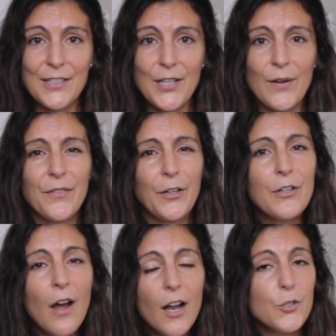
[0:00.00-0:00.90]
so if you're
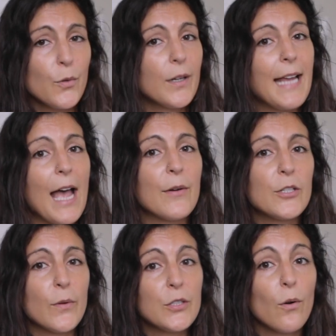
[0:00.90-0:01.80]
not sure yet
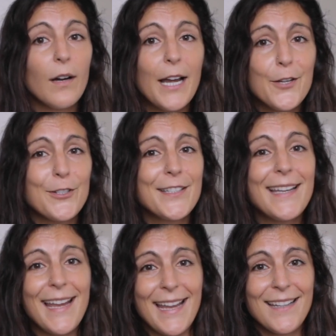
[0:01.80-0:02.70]
which one you're interested
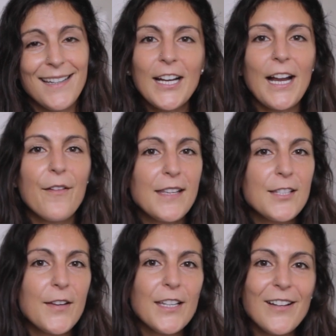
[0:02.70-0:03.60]
in, check out
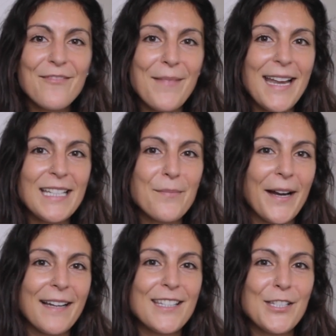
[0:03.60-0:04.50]
this video I've made
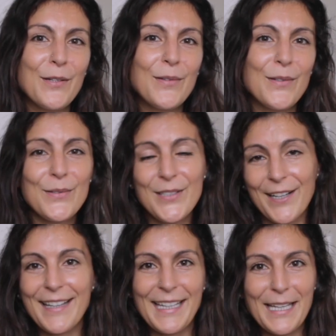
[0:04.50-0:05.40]
comparing the two to
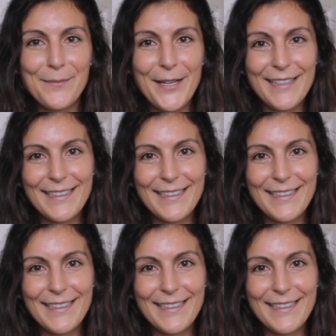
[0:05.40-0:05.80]
start thinking about